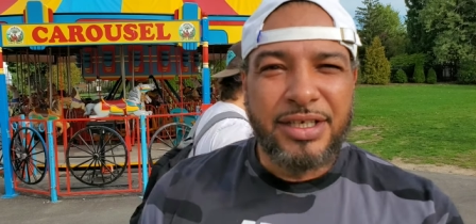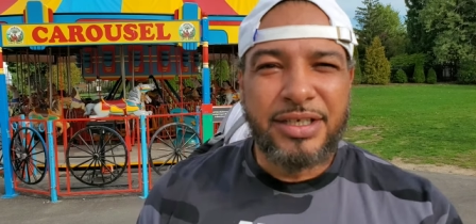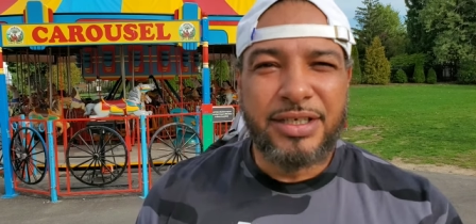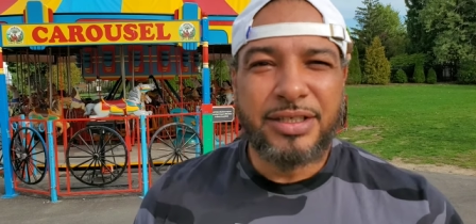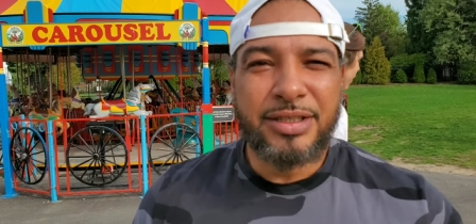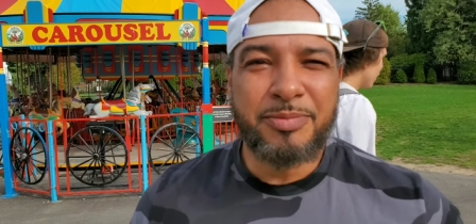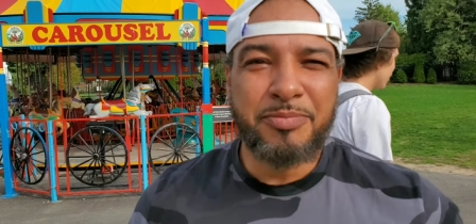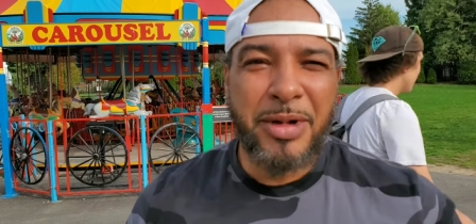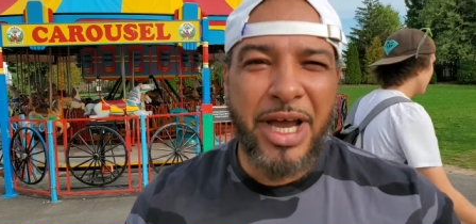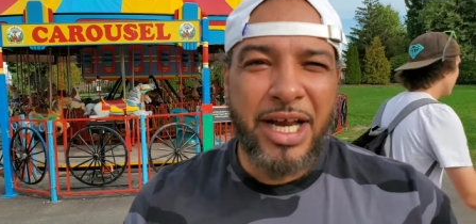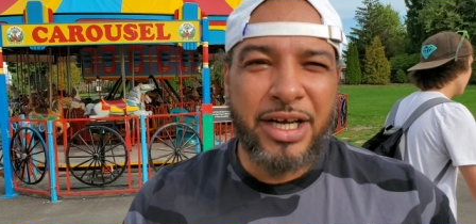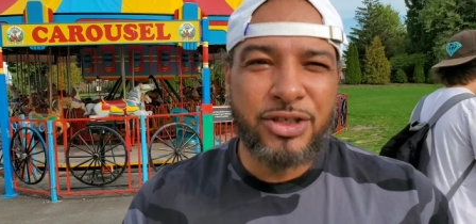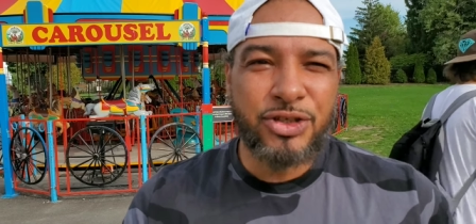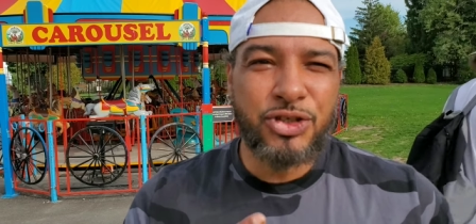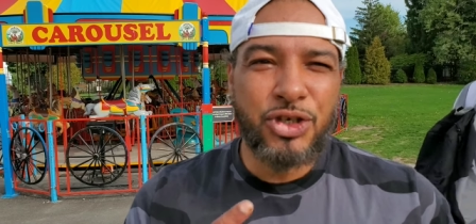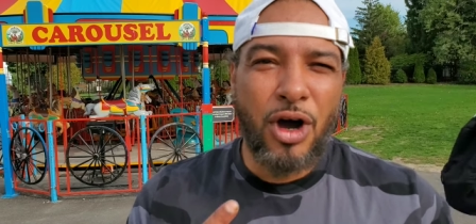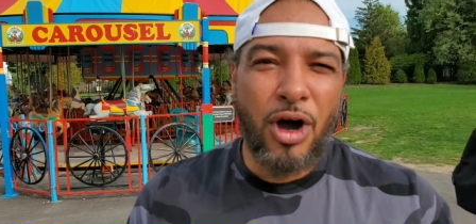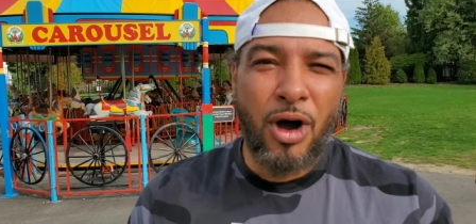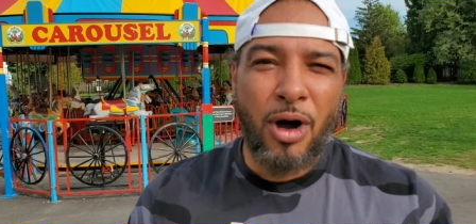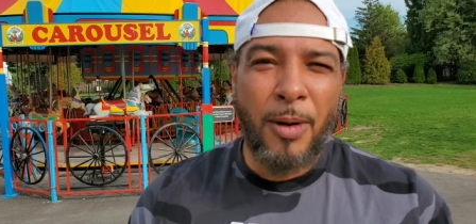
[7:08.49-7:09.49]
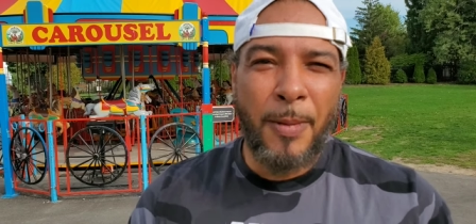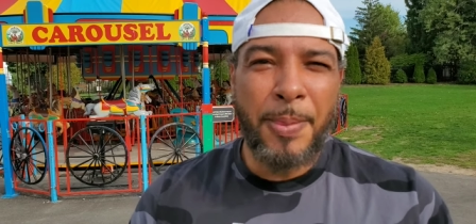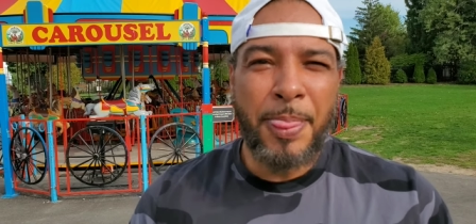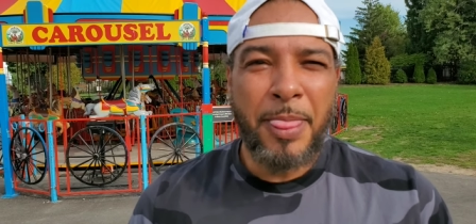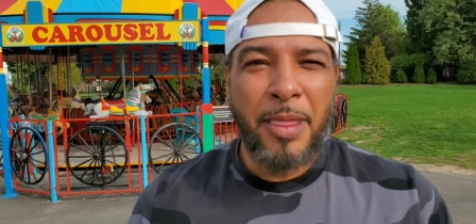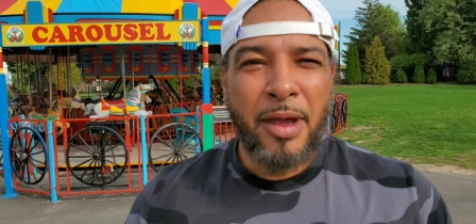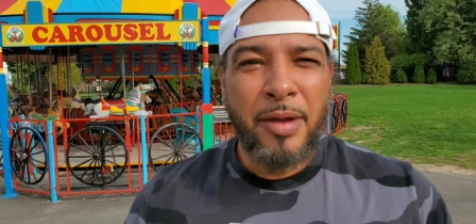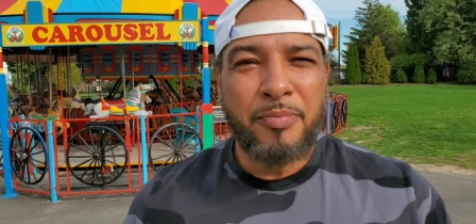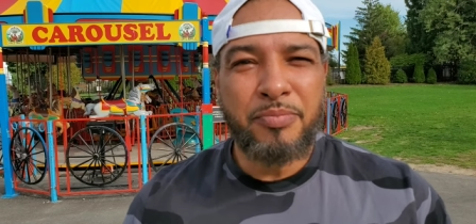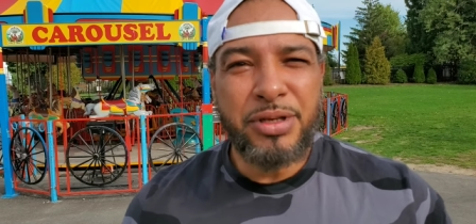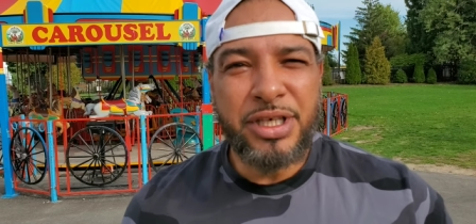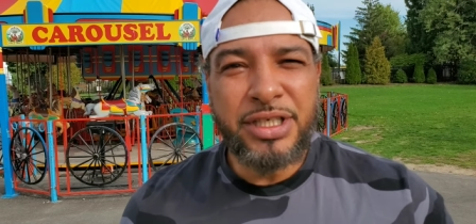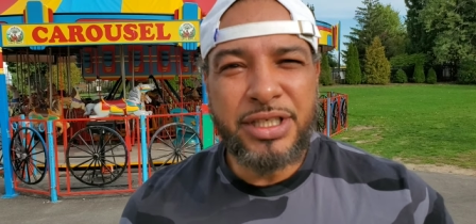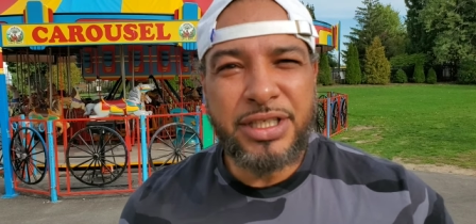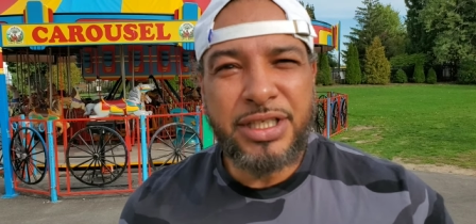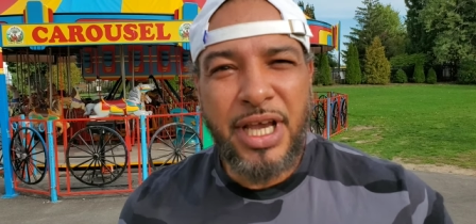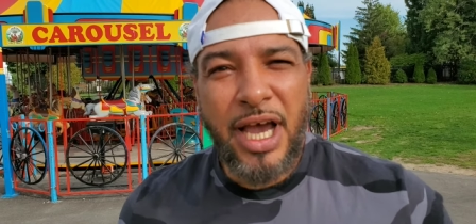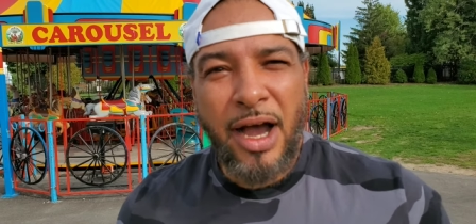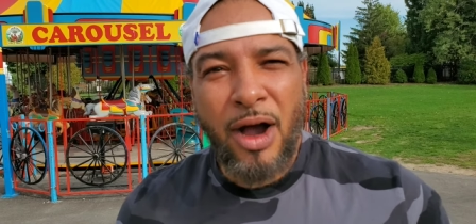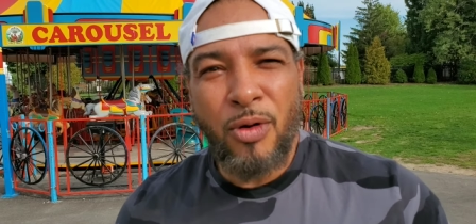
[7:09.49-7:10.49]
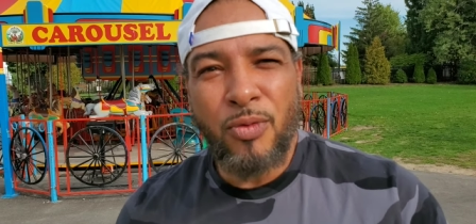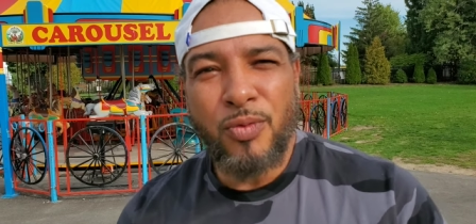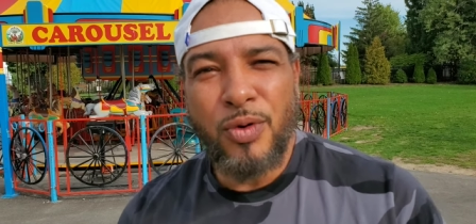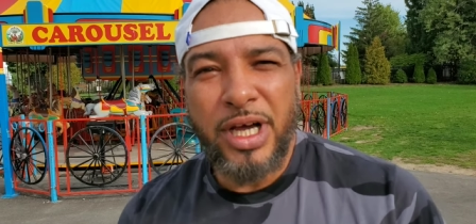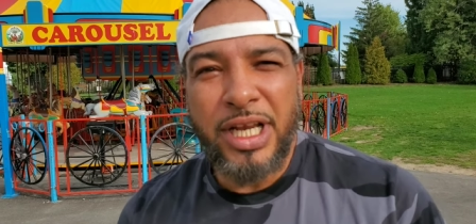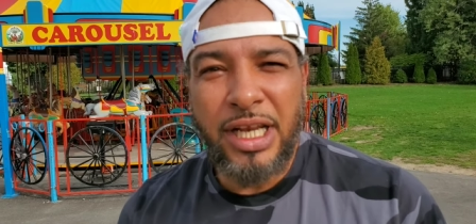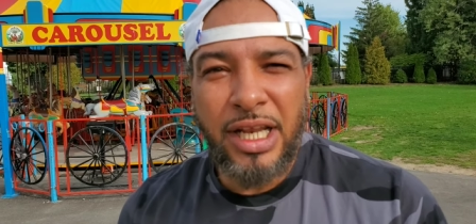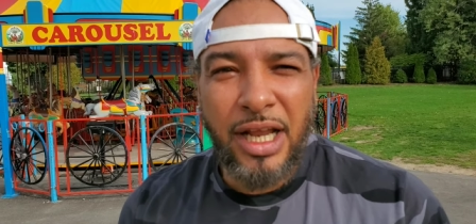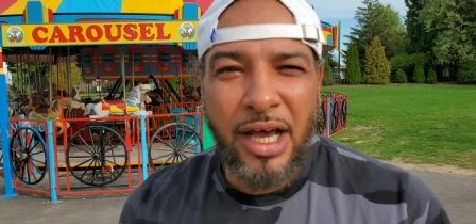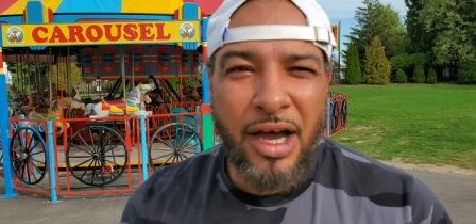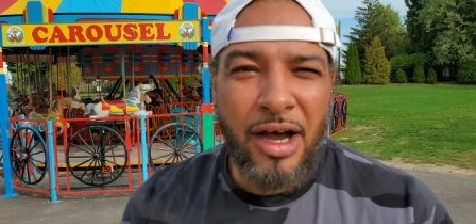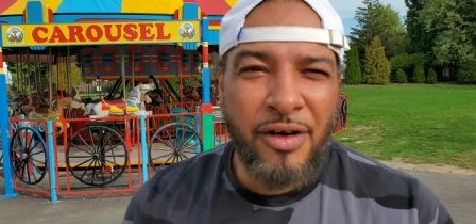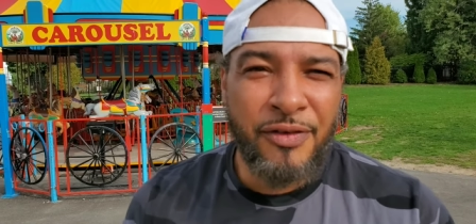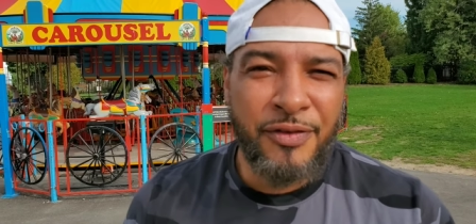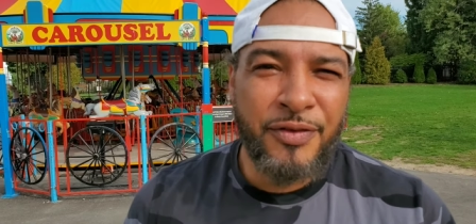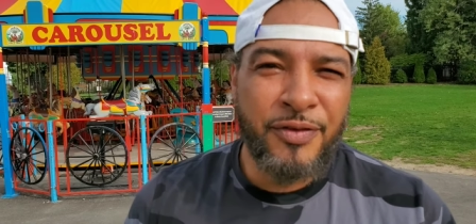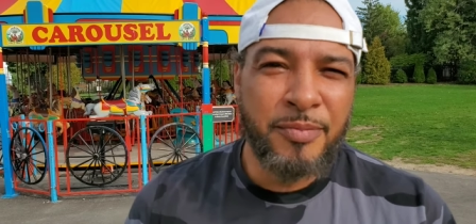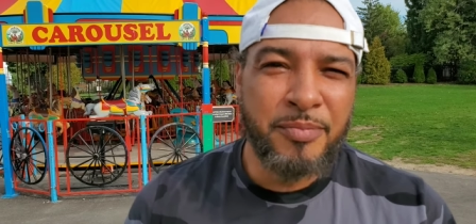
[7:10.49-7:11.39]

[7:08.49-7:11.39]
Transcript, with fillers: This is Madix Cult. Peace out, one love.